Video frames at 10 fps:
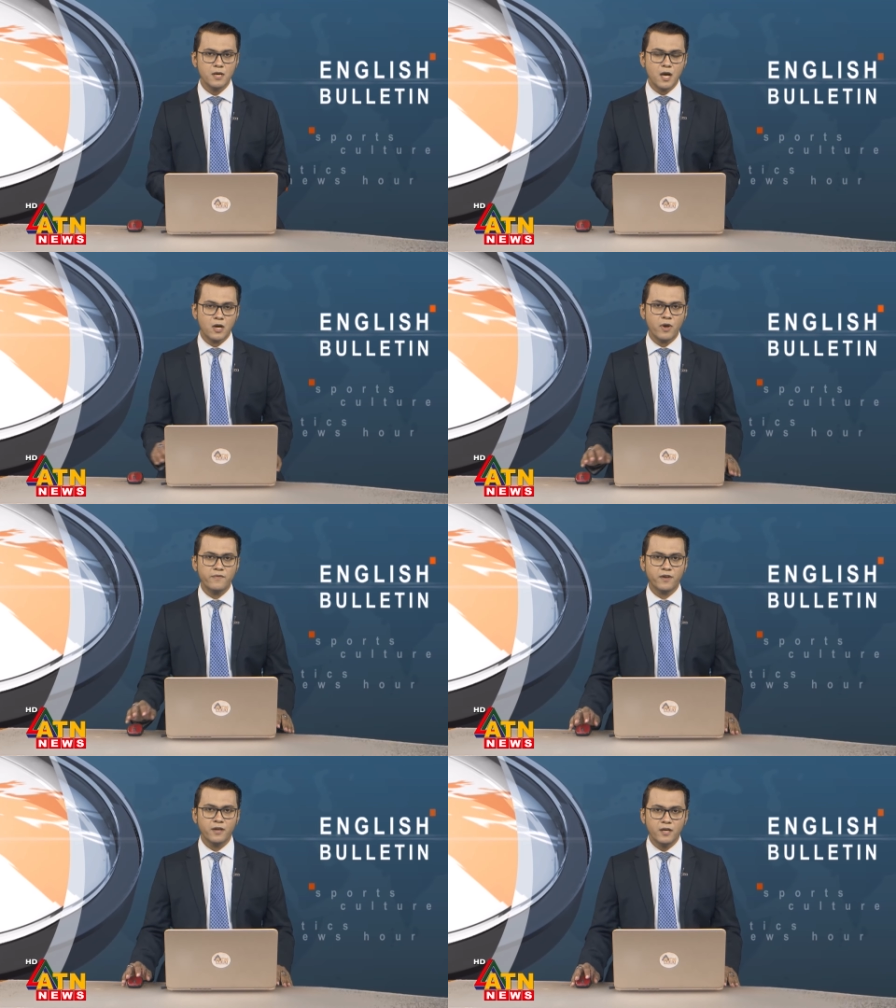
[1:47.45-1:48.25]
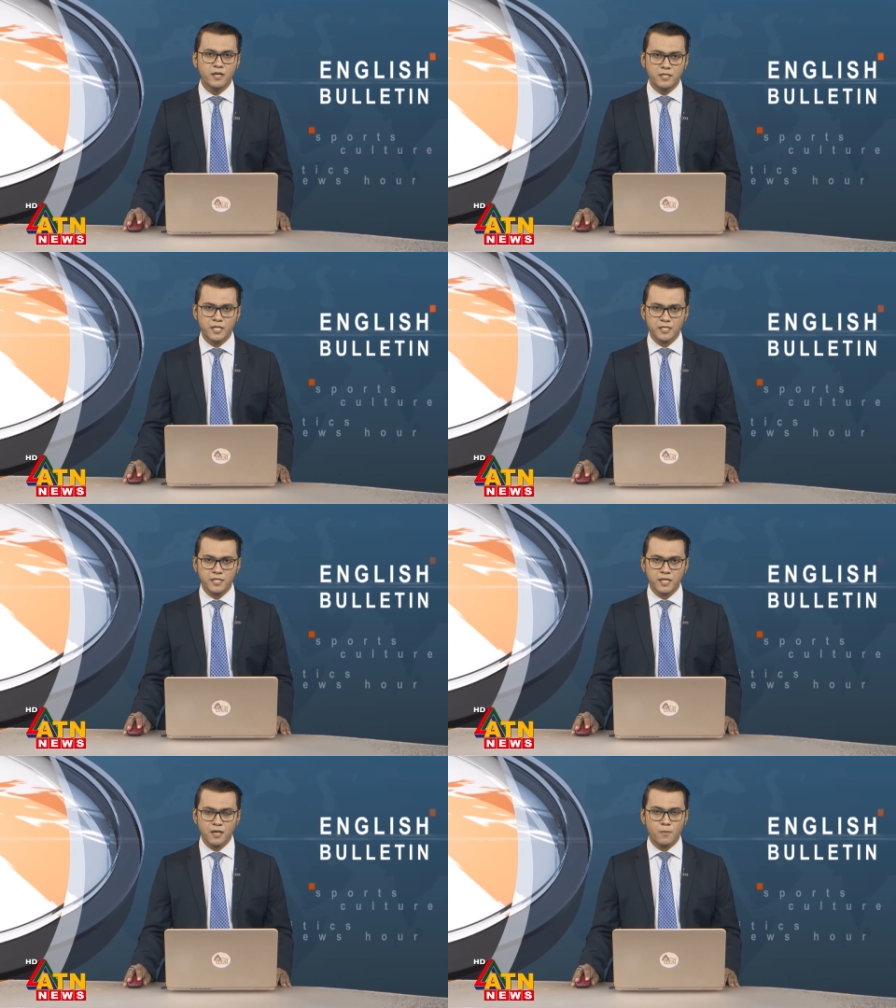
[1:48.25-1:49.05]
However,
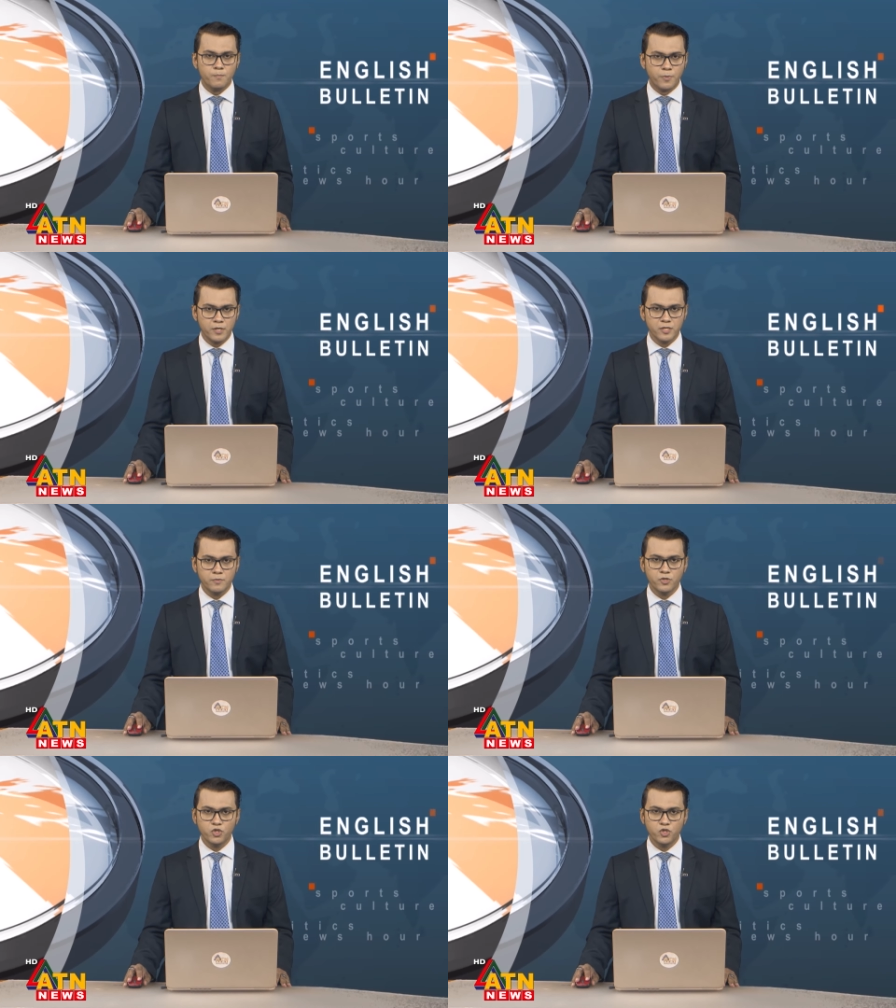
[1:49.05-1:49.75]
DC of Bandarban